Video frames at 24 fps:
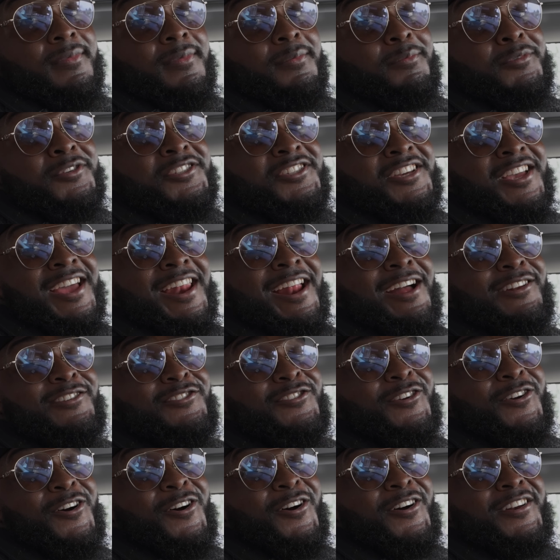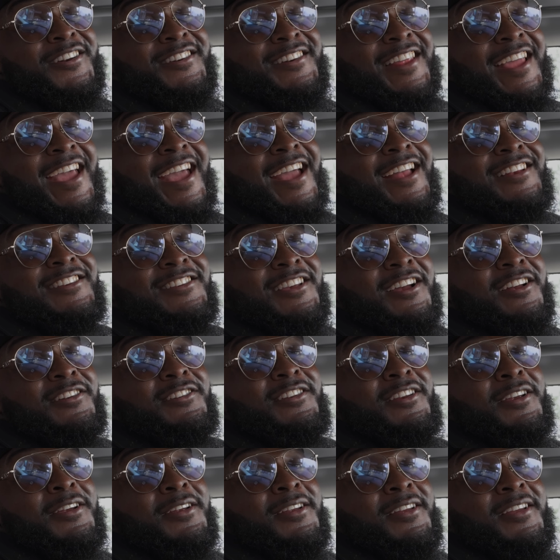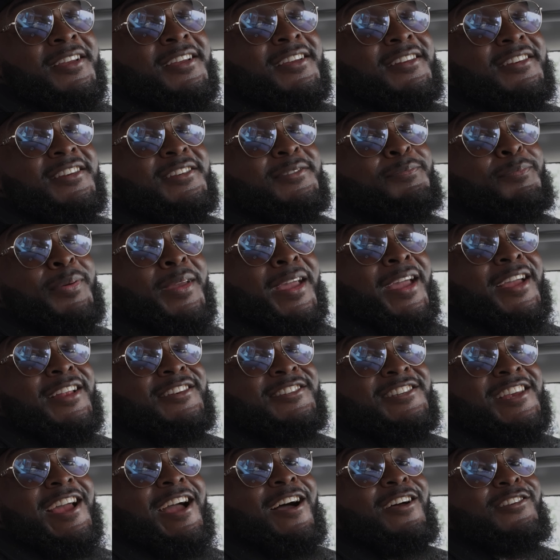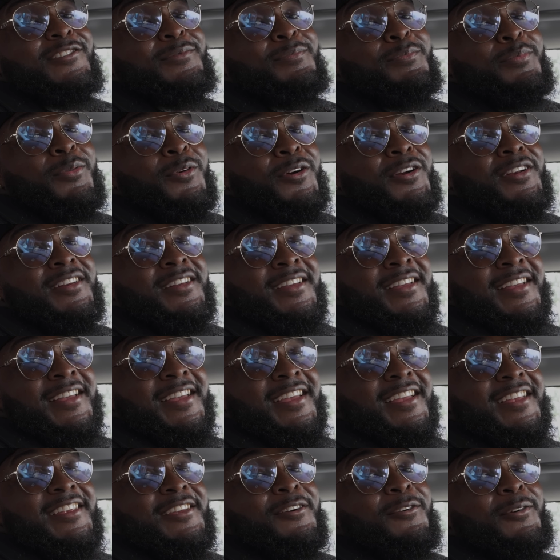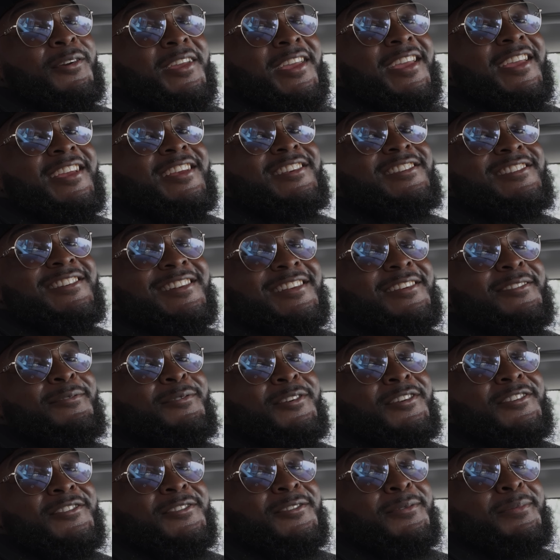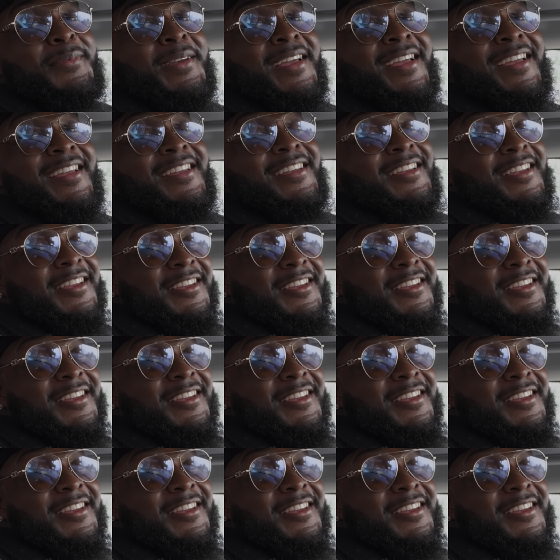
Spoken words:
But shout out to all the dads out there just paying child support and your kids live with you, man.